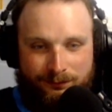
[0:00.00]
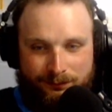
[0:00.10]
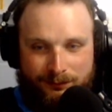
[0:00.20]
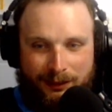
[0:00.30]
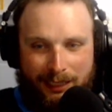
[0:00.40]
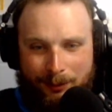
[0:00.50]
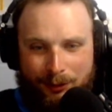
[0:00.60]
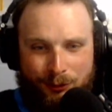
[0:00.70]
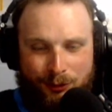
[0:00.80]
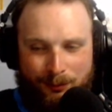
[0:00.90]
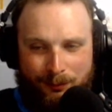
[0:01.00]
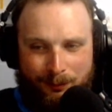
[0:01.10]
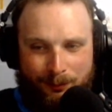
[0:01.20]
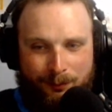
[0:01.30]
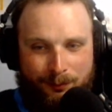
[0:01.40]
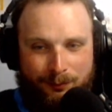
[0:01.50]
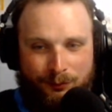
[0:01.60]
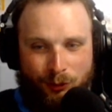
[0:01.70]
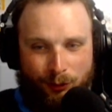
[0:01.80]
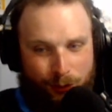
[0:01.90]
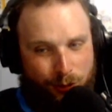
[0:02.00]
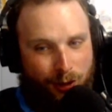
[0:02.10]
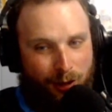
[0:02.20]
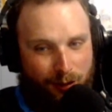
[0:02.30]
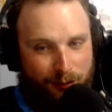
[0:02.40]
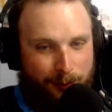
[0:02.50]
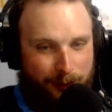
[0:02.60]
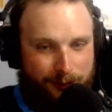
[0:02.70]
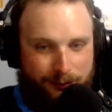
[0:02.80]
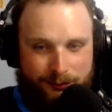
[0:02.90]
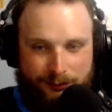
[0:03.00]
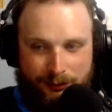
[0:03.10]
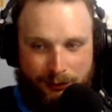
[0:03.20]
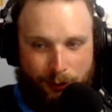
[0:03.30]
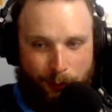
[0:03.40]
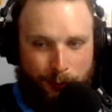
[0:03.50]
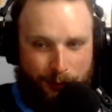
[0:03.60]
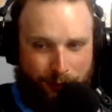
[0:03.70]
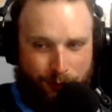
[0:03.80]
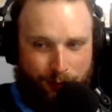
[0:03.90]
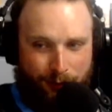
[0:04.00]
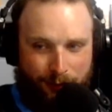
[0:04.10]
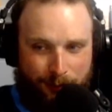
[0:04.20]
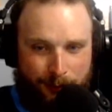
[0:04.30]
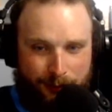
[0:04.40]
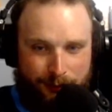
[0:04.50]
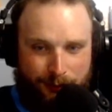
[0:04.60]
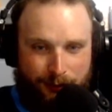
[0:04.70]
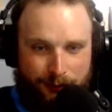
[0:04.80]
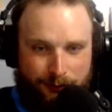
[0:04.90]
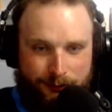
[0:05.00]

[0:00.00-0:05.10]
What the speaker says: Like, yeah, we do some stronger stuff, but you can always get stronger, but, you know.